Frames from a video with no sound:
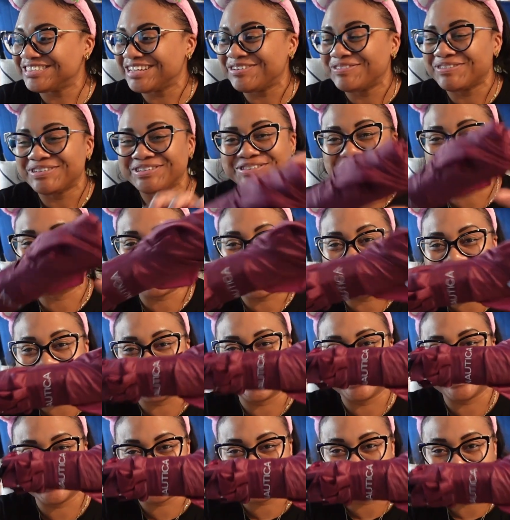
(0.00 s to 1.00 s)
able to find
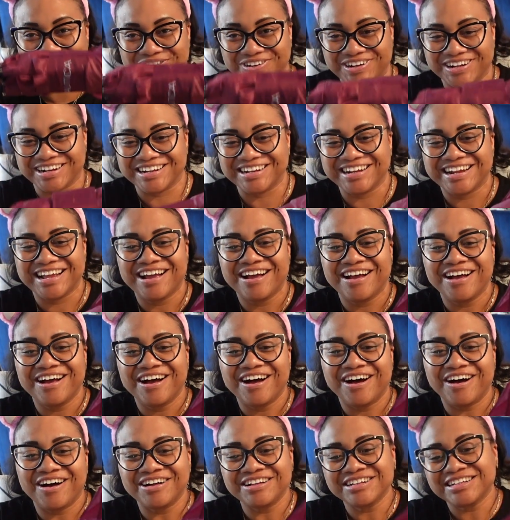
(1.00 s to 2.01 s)
this one
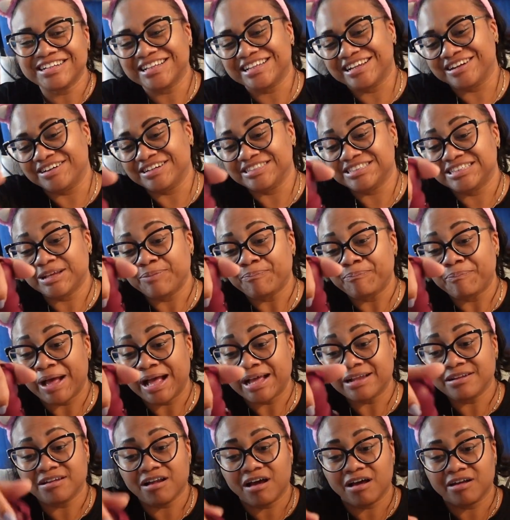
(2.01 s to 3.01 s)
on clearance by
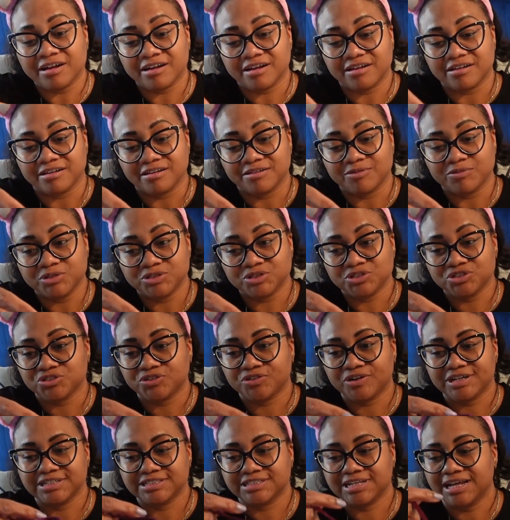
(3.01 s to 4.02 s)
Nautica, which is
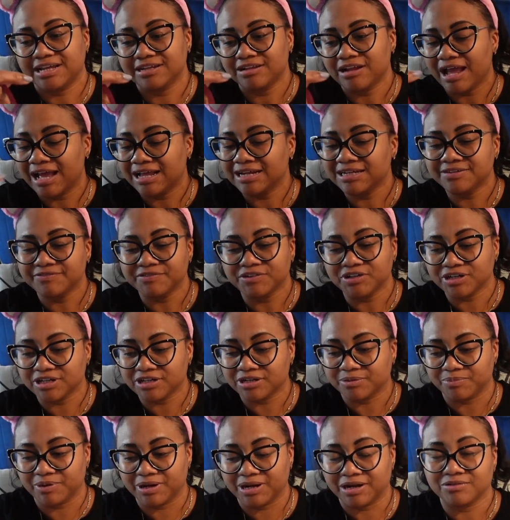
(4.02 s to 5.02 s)
crazy. I, I didn't even look at
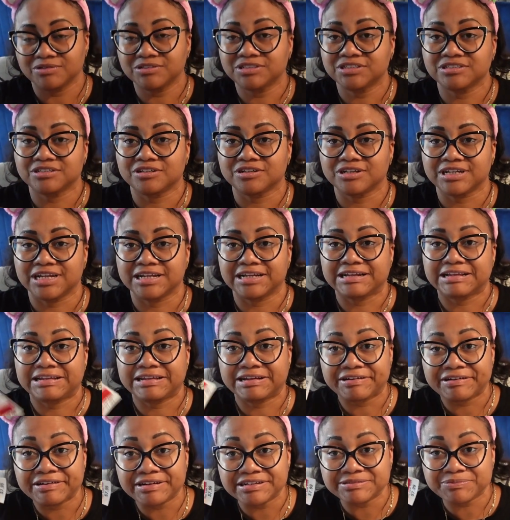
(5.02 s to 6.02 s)
the brand. I was just looking at the
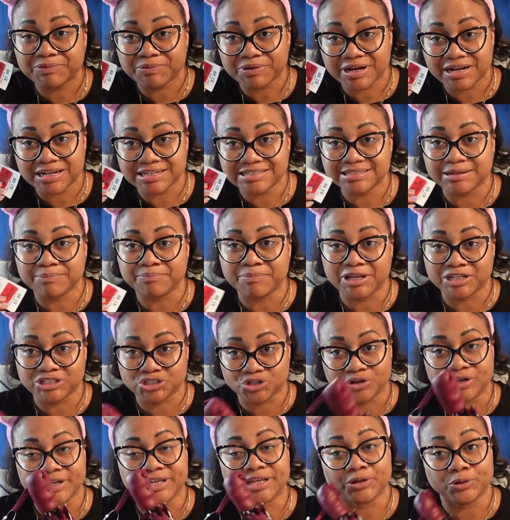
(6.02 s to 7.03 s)
clearance price and make
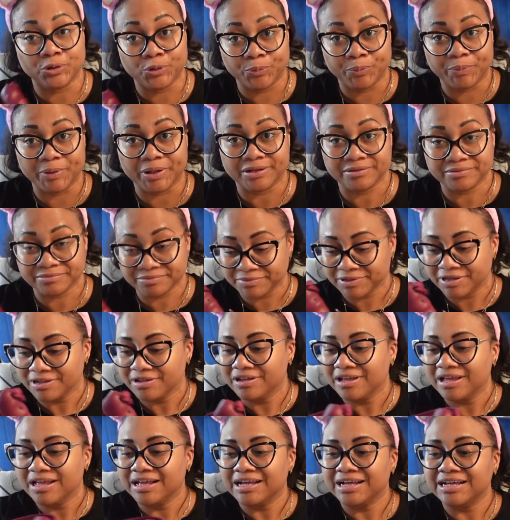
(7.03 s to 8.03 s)
sure it can open.
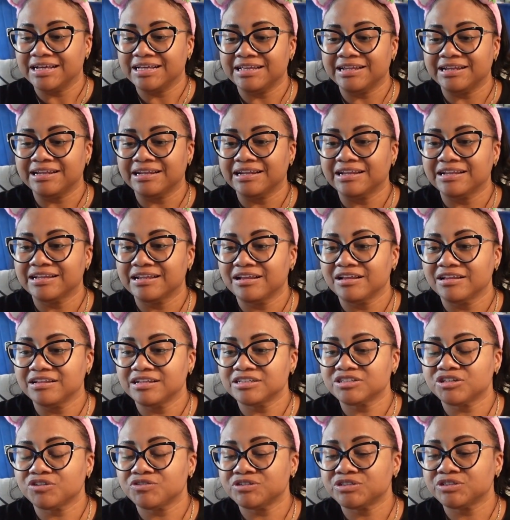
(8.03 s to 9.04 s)
And
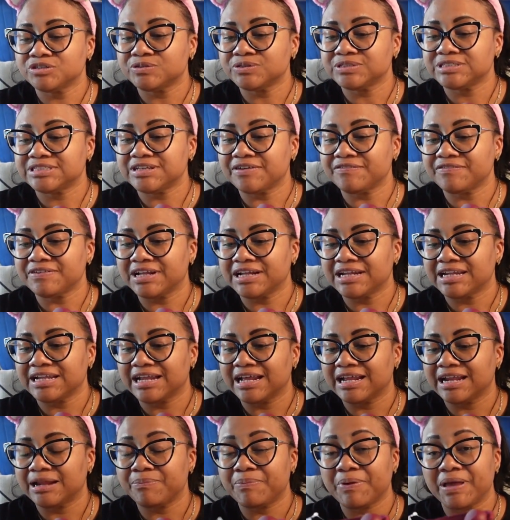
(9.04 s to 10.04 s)
this original was
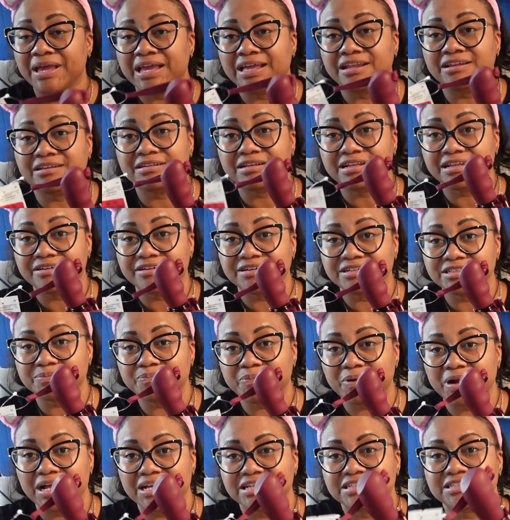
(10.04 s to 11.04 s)
$7.99. I paid clearance
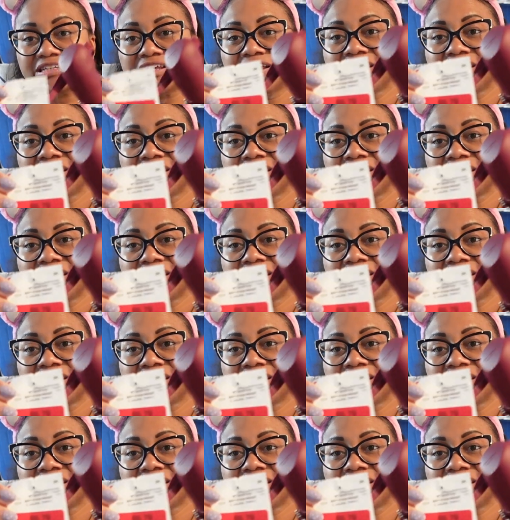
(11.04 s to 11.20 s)
price